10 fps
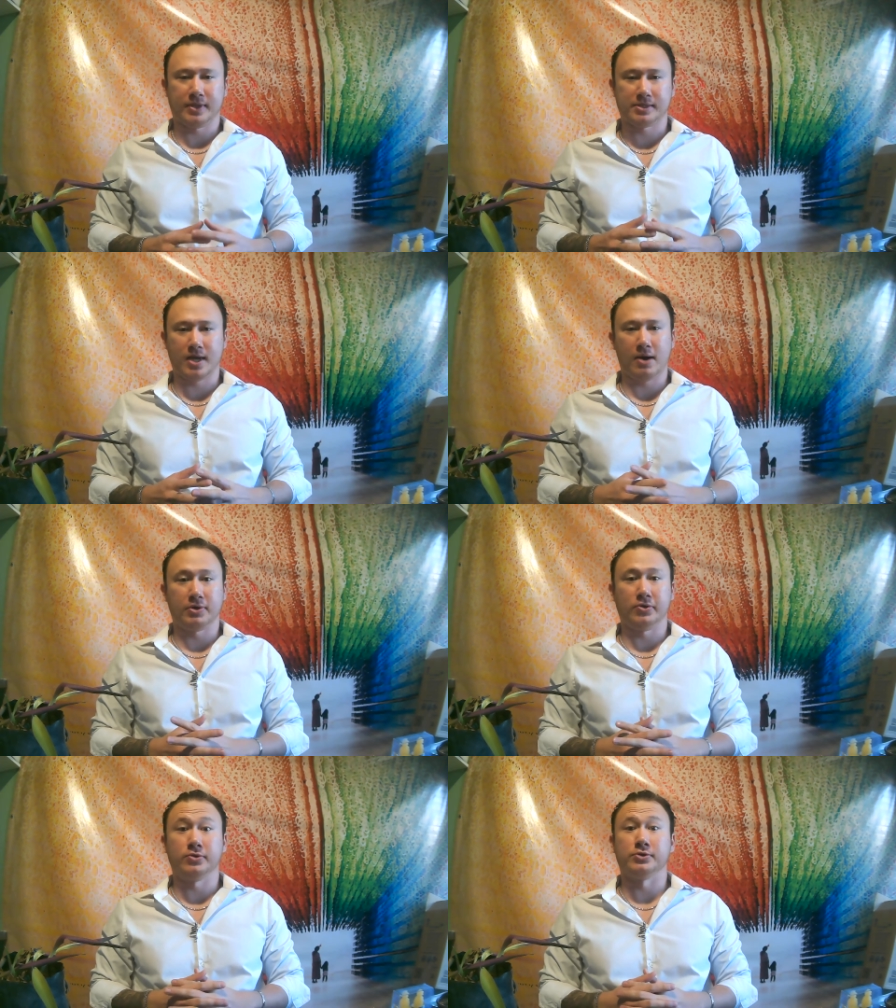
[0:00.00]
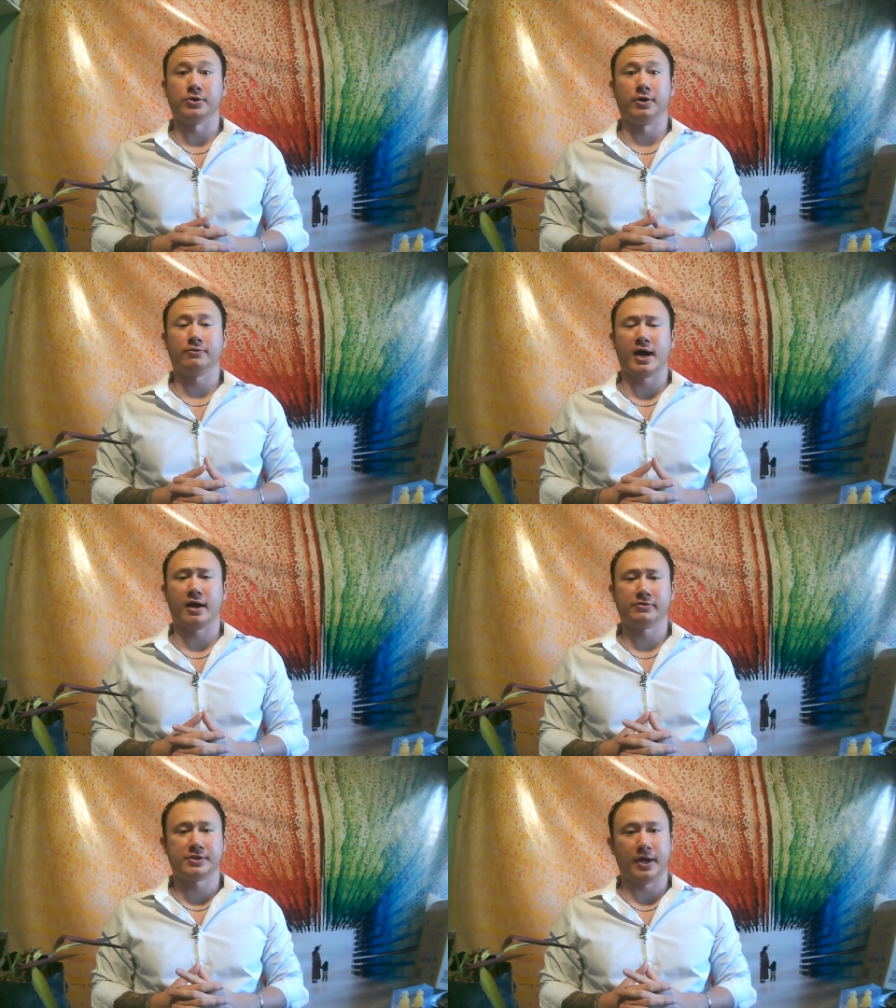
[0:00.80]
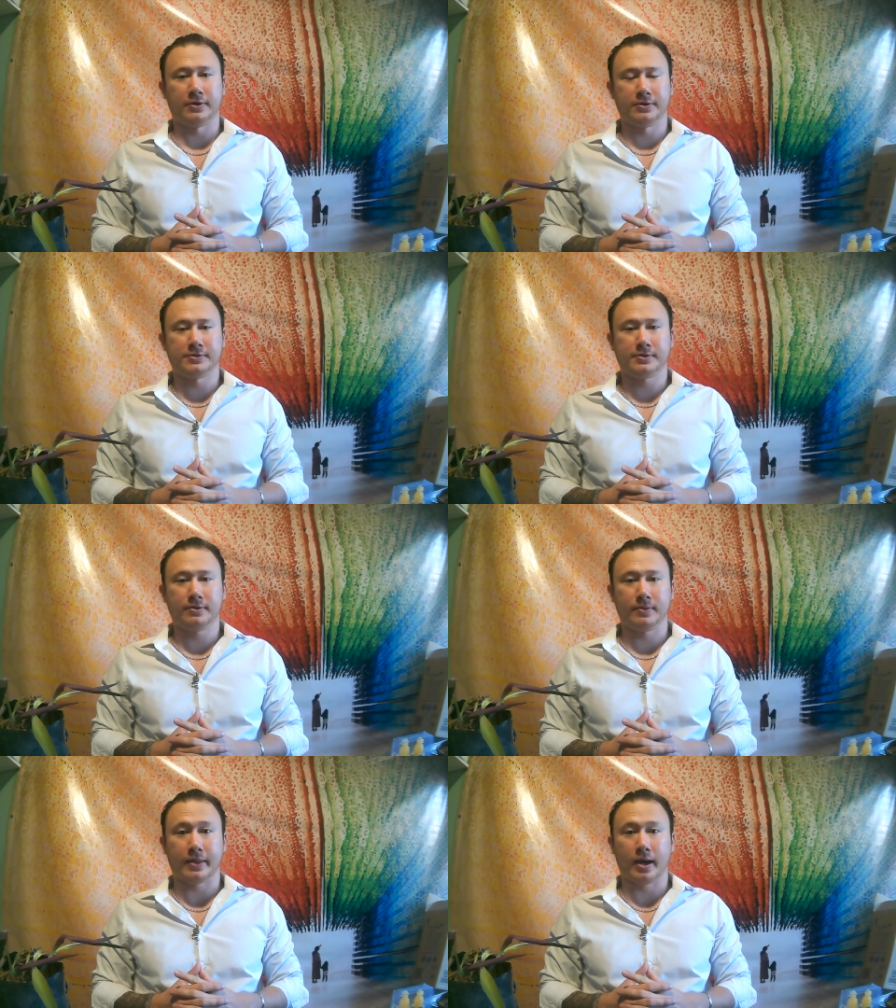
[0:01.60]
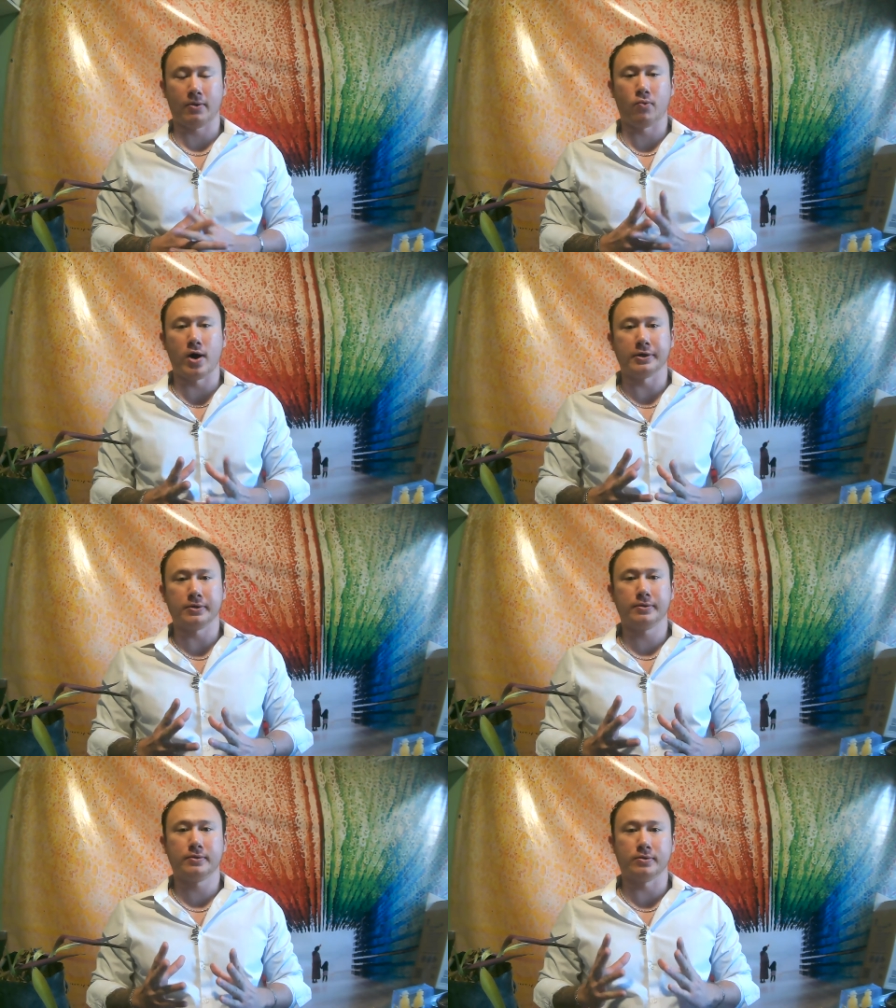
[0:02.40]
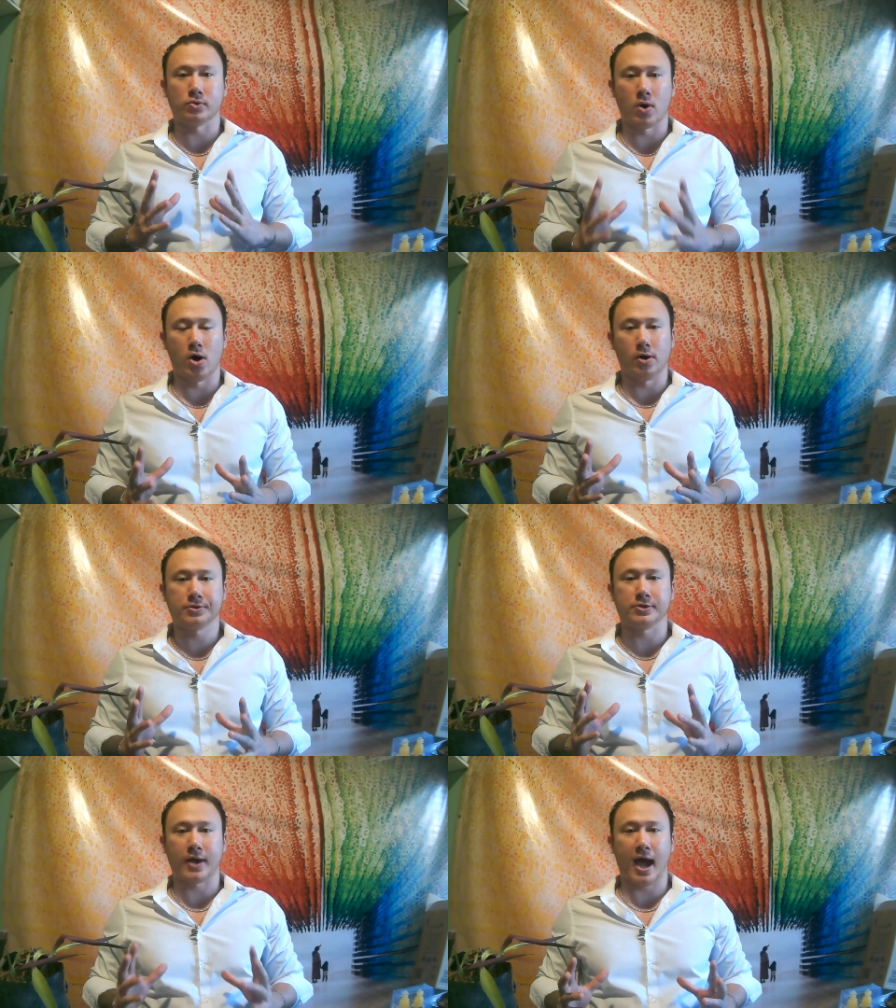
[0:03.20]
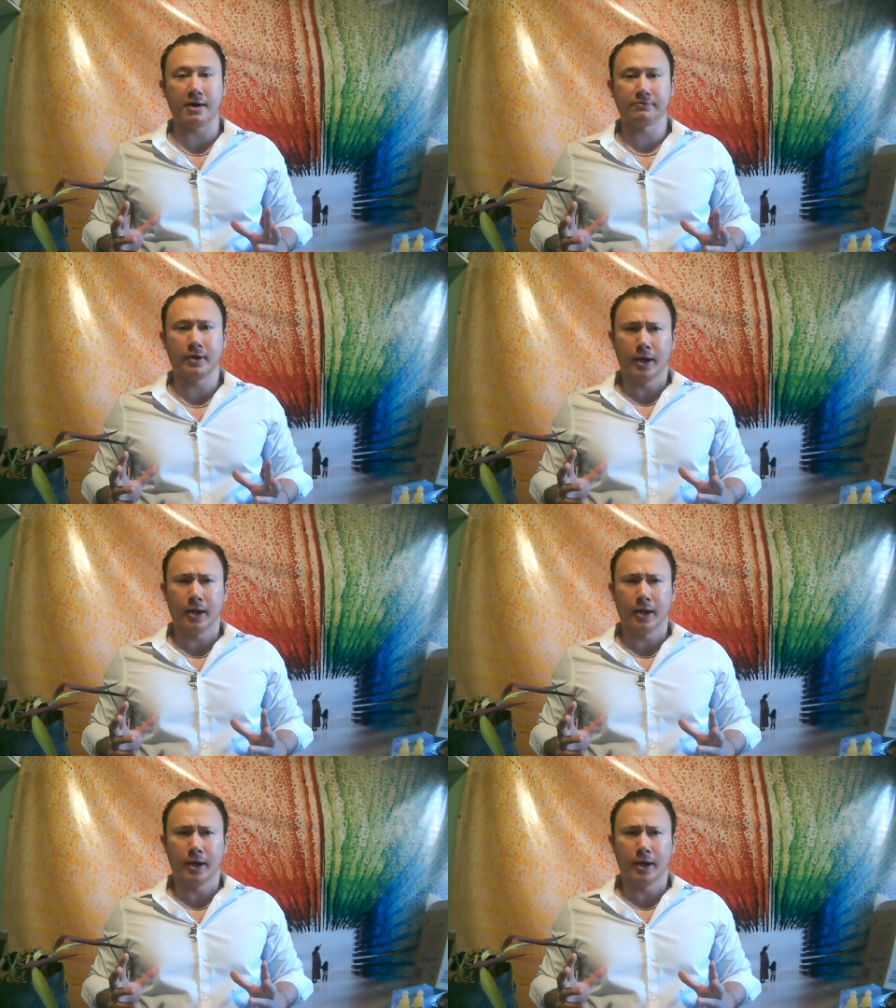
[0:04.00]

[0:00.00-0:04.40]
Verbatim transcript: That's not what you deserve. I have standards that I want you all to have,